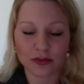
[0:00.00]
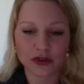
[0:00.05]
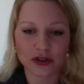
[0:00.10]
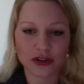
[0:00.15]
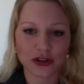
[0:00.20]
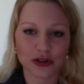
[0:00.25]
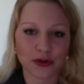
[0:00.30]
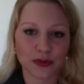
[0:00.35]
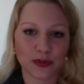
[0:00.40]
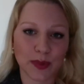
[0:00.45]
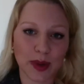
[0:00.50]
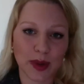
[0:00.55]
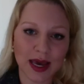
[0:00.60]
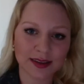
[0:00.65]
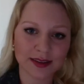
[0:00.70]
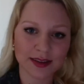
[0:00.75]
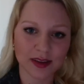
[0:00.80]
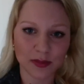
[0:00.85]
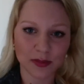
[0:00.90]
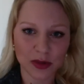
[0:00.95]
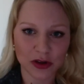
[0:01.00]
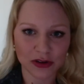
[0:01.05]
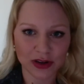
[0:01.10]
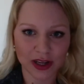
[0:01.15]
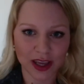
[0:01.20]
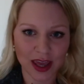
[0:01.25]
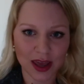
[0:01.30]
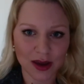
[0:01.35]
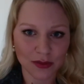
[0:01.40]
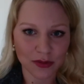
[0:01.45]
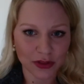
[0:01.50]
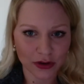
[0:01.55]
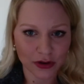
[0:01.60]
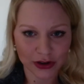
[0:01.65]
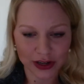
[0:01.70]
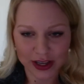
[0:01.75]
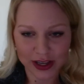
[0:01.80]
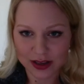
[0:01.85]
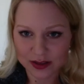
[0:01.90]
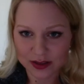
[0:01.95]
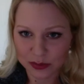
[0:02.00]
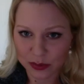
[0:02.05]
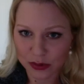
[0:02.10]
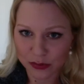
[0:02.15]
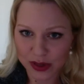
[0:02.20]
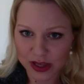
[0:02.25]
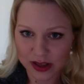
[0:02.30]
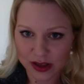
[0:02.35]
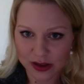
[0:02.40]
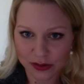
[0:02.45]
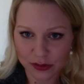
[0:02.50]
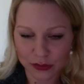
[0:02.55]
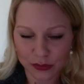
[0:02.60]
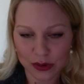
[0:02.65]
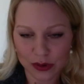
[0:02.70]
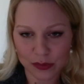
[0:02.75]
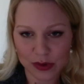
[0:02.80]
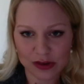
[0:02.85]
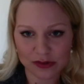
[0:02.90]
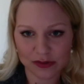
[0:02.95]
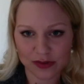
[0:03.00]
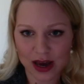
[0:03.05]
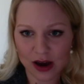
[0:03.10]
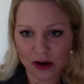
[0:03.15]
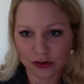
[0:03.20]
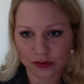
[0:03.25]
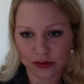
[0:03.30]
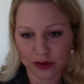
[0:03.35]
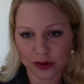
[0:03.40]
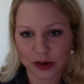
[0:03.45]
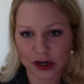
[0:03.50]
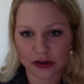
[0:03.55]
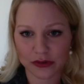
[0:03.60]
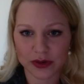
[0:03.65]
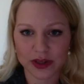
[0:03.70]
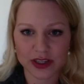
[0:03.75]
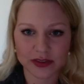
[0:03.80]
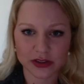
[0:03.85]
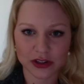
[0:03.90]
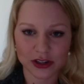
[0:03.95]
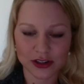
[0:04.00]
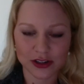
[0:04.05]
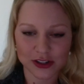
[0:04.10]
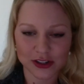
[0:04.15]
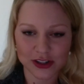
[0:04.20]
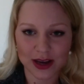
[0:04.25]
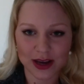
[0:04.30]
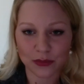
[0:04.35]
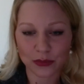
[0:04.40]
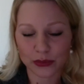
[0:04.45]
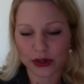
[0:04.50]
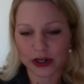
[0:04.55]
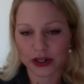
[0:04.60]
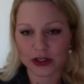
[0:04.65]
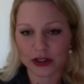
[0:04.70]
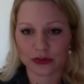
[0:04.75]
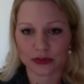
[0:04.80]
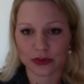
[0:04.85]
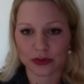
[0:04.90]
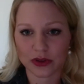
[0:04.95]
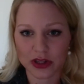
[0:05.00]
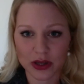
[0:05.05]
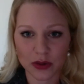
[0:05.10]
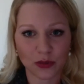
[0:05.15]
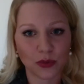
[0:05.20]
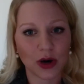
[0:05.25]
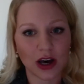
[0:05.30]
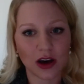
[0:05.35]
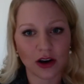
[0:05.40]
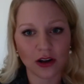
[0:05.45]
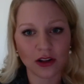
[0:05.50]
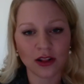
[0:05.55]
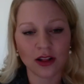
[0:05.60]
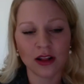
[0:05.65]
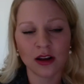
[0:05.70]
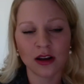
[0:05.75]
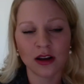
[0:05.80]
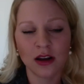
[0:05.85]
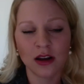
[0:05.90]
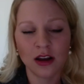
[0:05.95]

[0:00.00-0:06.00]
to best communicate with your kids, what we found from our research that worked really well.